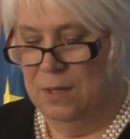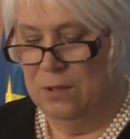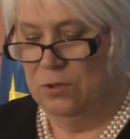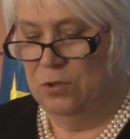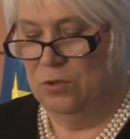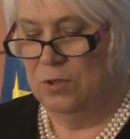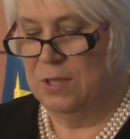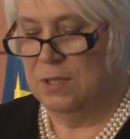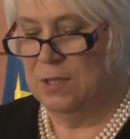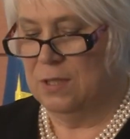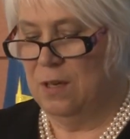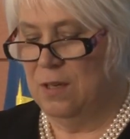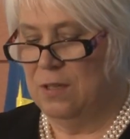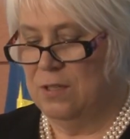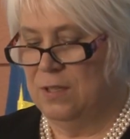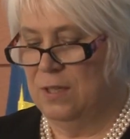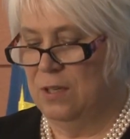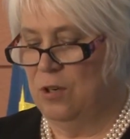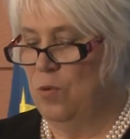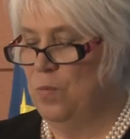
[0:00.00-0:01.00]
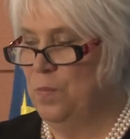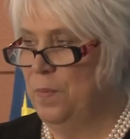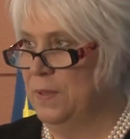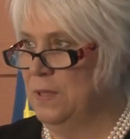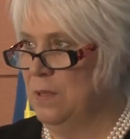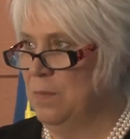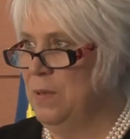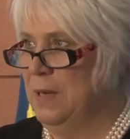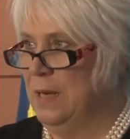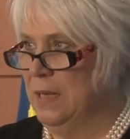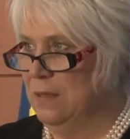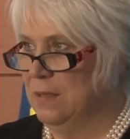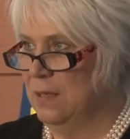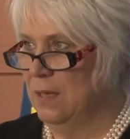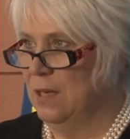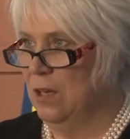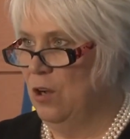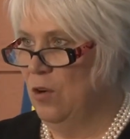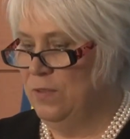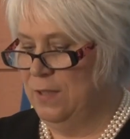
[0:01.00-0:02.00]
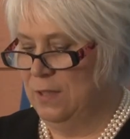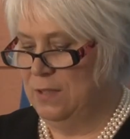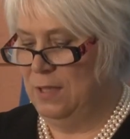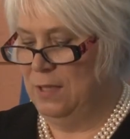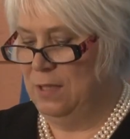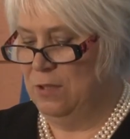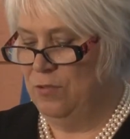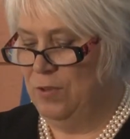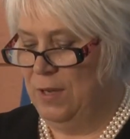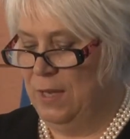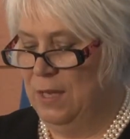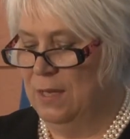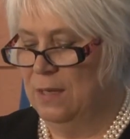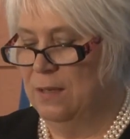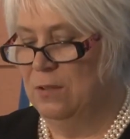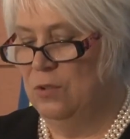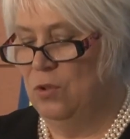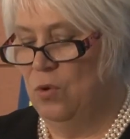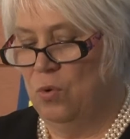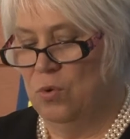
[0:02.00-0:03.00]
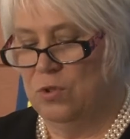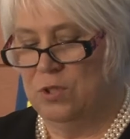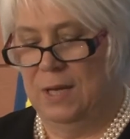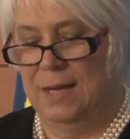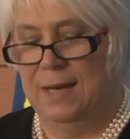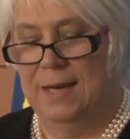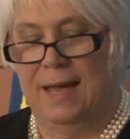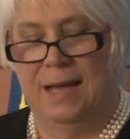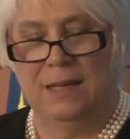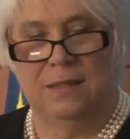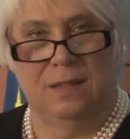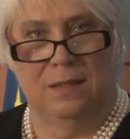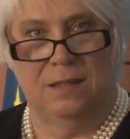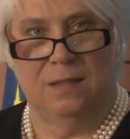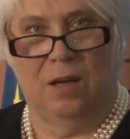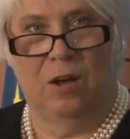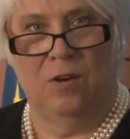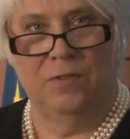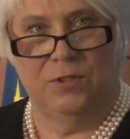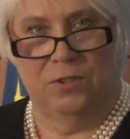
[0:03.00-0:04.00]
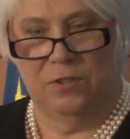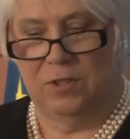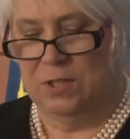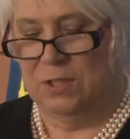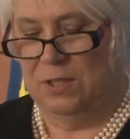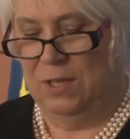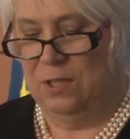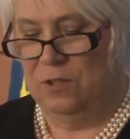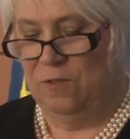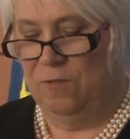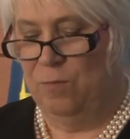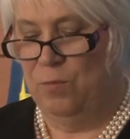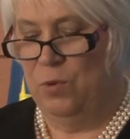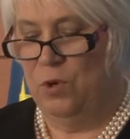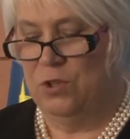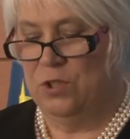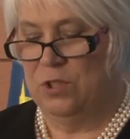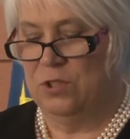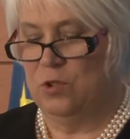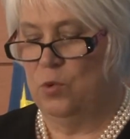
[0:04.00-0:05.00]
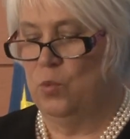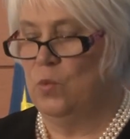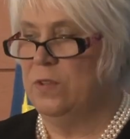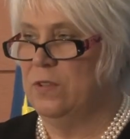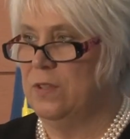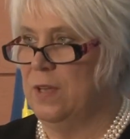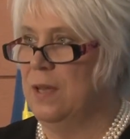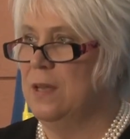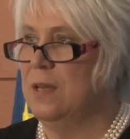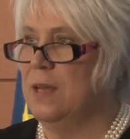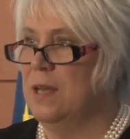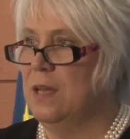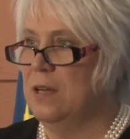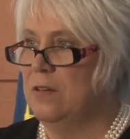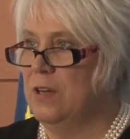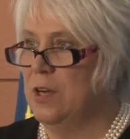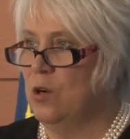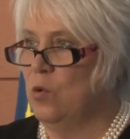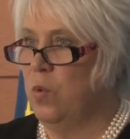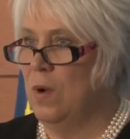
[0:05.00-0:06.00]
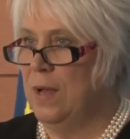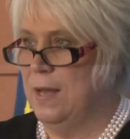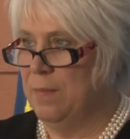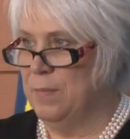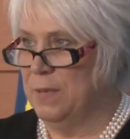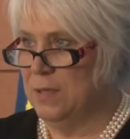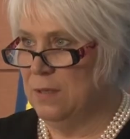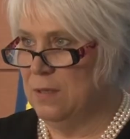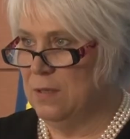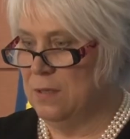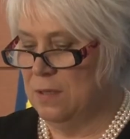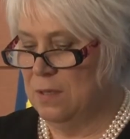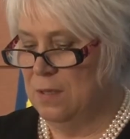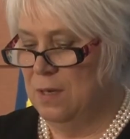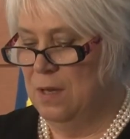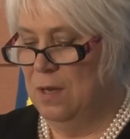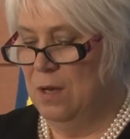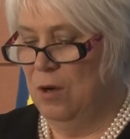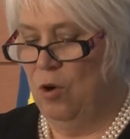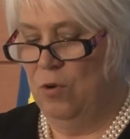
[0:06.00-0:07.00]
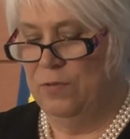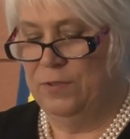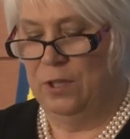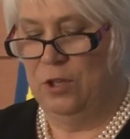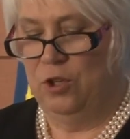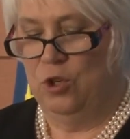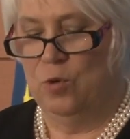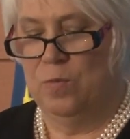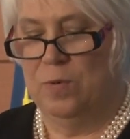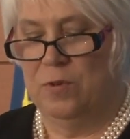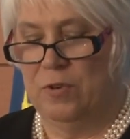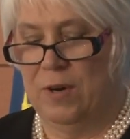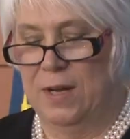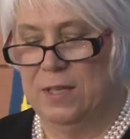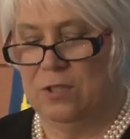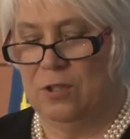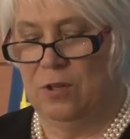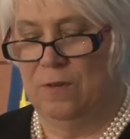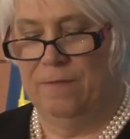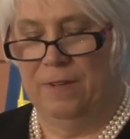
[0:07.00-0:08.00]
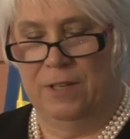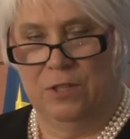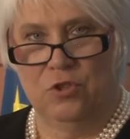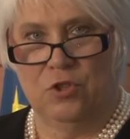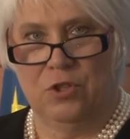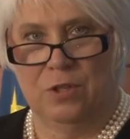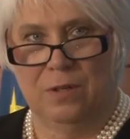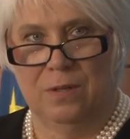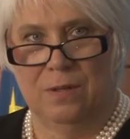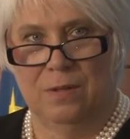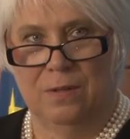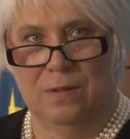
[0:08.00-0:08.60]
to discuss the compatibility of the decree laws enacted after the state of emergency with the requirements of the Human Rights Convention.